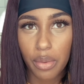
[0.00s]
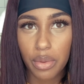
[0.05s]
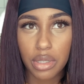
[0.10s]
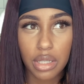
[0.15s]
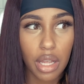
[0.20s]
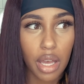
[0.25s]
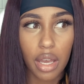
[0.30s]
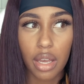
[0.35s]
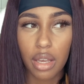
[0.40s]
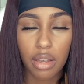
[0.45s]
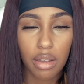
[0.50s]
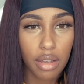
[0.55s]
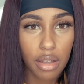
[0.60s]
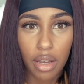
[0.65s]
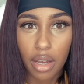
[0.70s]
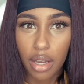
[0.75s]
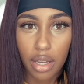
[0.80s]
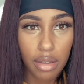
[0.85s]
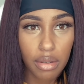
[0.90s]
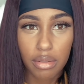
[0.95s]
was like,
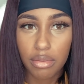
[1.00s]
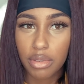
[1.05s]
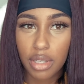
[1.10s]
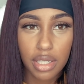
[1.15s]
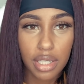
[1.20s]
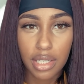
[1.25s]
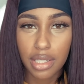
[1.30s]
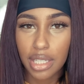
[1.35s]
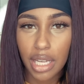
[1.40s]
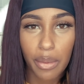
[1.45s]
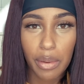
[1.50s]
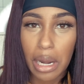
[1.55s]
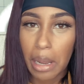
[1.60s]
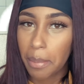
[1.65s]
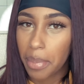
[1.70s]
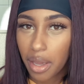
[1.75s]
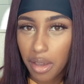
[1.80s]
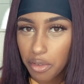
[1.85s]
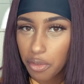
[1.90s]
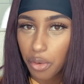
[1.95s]
this is not what I
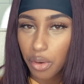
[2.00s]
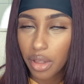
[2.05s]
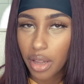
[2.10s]
pay for.